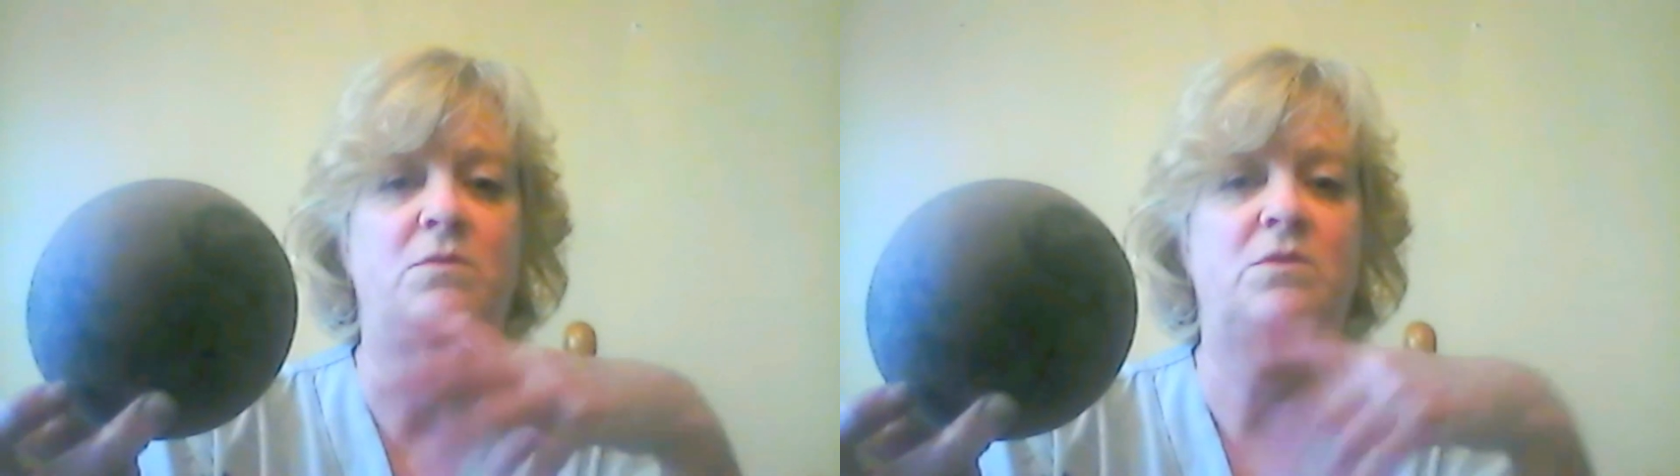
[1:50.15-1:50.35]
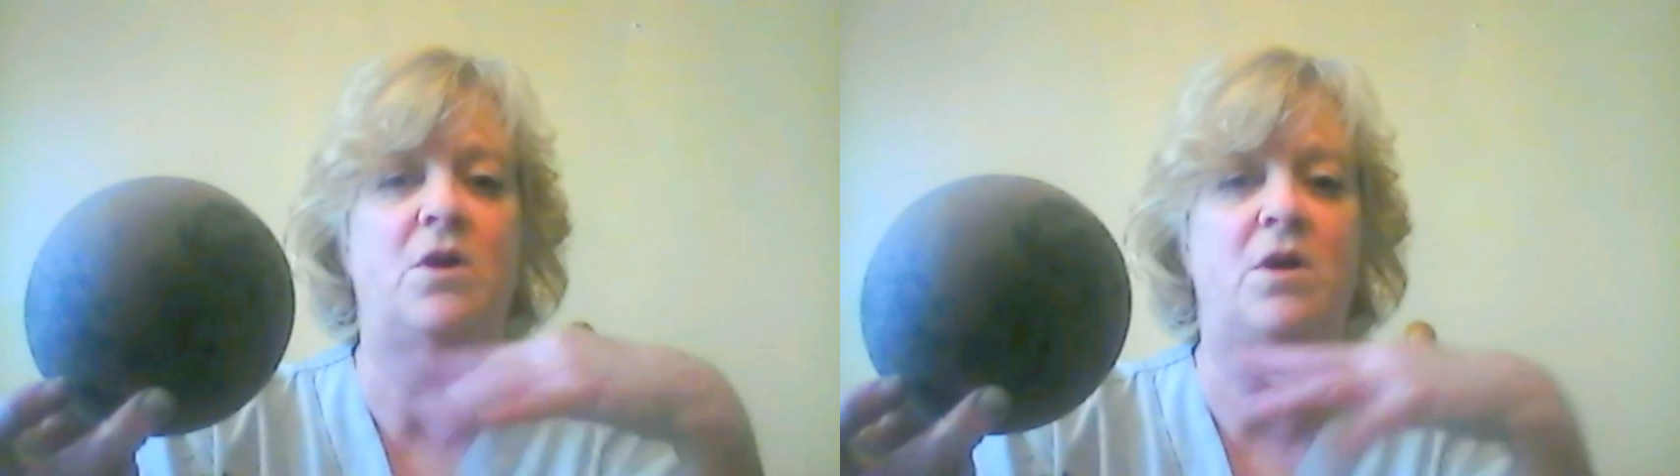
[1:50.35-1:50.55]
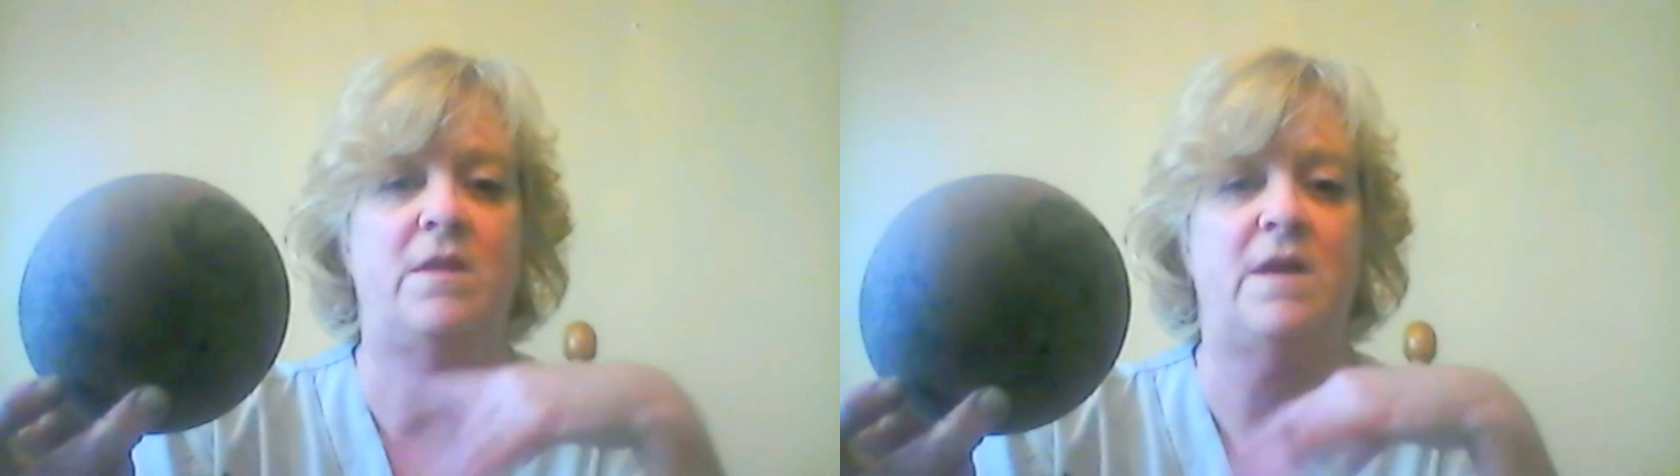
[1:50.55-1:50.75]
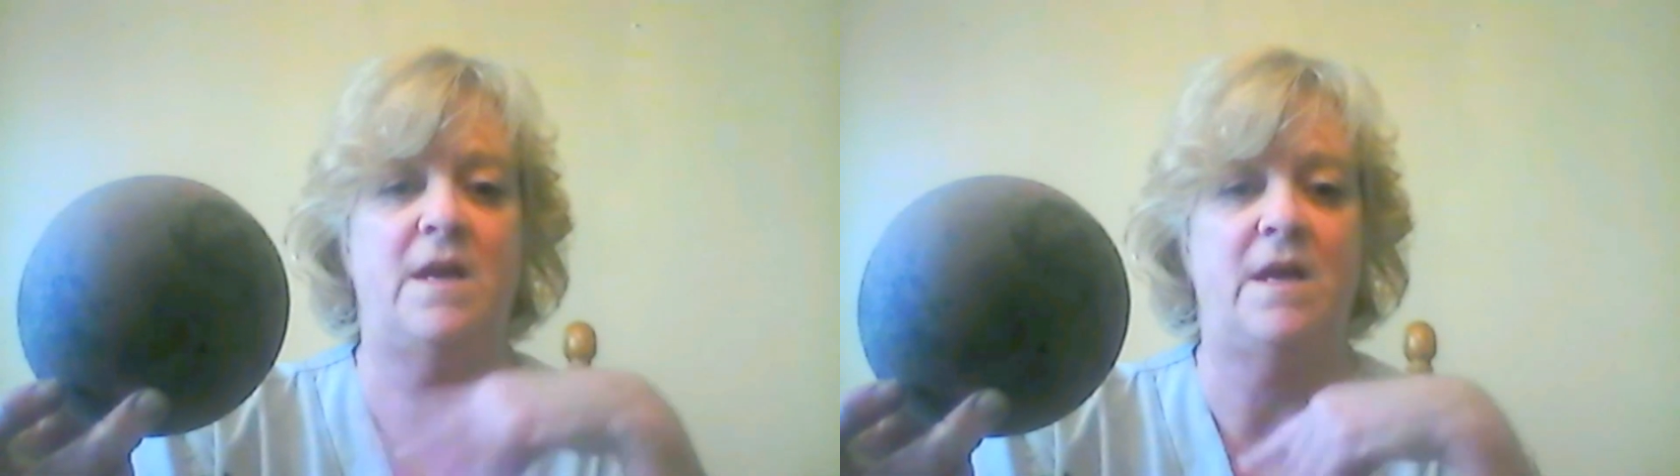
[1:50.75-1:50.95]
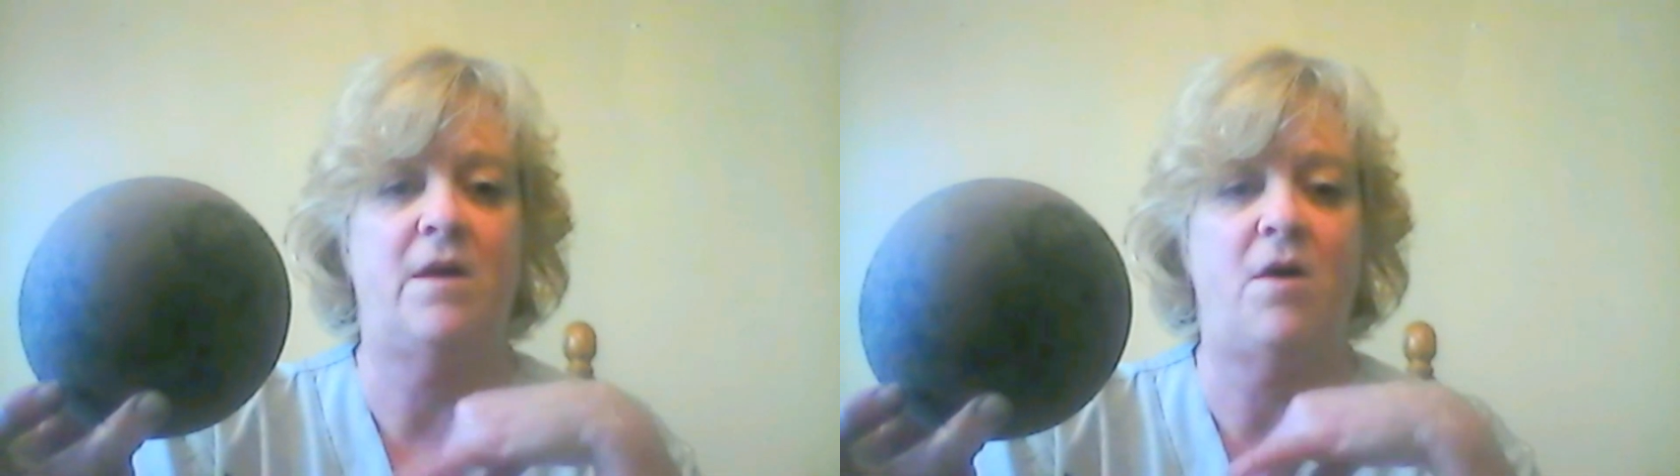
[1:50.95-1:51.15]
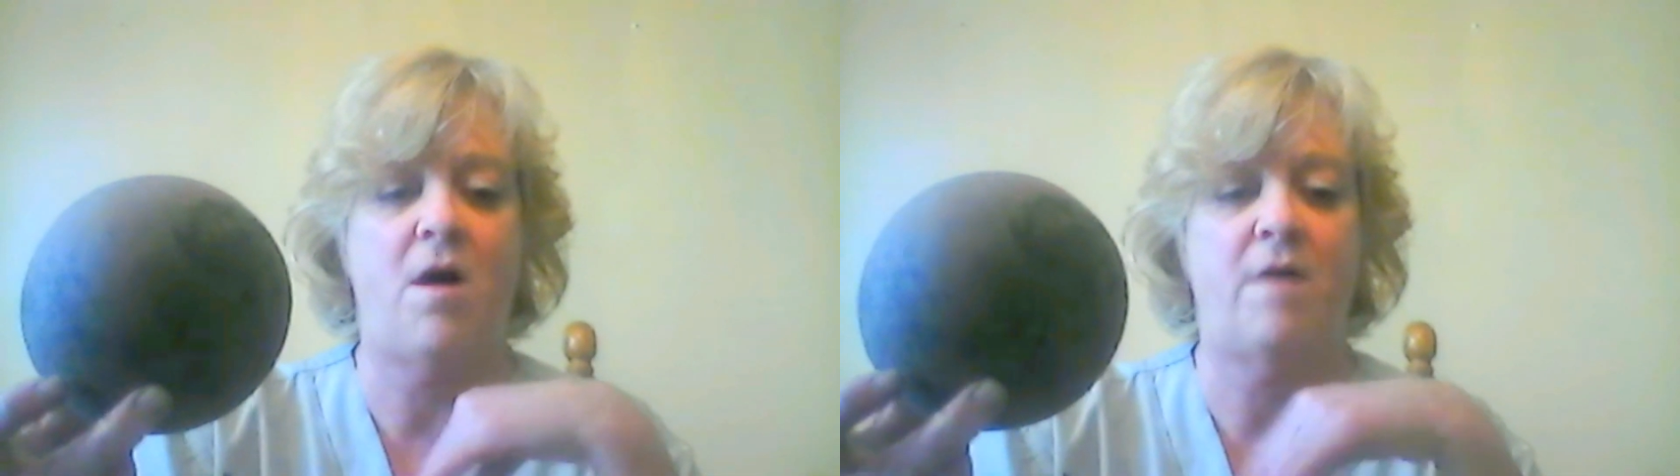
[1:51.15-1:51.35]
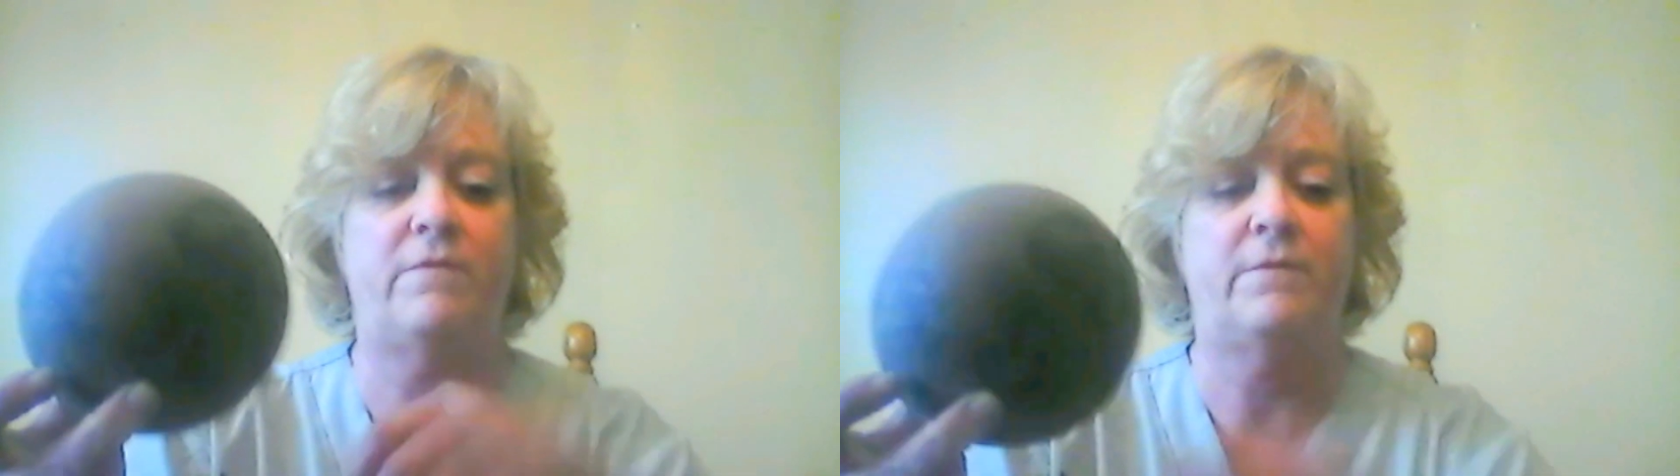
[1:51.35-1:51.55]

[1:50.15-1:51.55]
start cleaning it off.